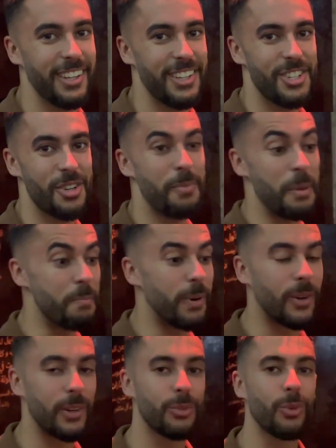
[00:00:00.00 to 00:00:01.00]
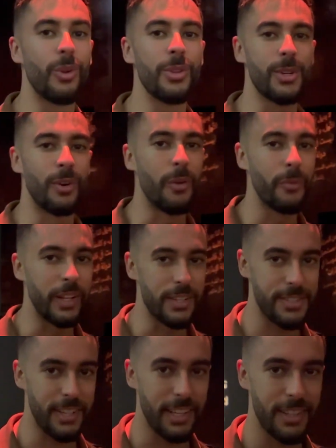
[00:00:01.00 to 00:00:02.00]
You should be empowered to own your own real
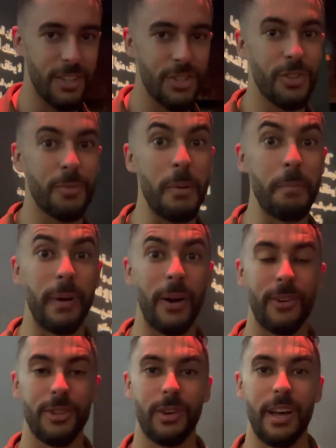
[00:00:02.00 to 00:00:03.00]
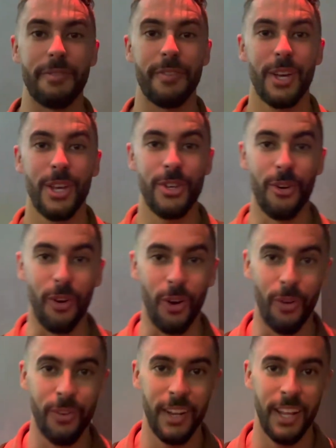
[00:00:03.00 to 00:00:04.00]
estate. You should be empowered to have your
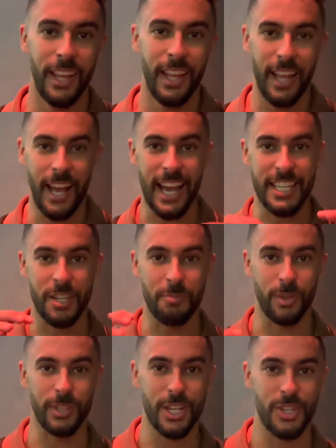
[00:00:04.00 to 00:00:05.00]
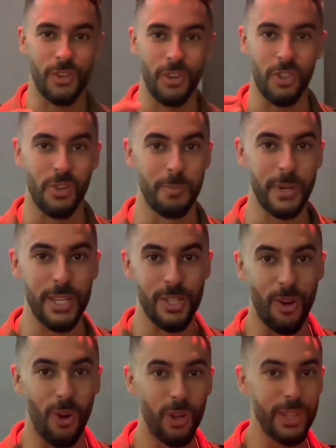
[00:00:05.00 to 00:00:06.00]
own asset protection companies
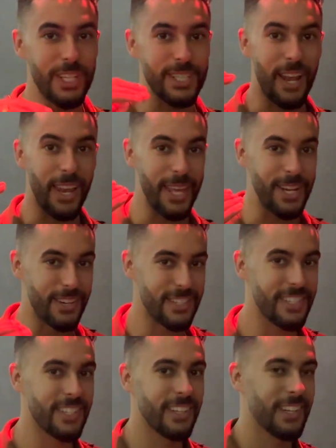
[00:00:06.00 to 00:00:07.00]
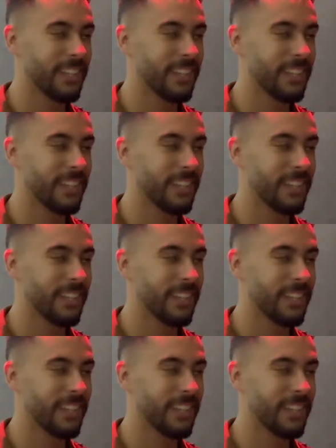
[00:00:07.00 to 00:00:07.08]
and holdings and layers.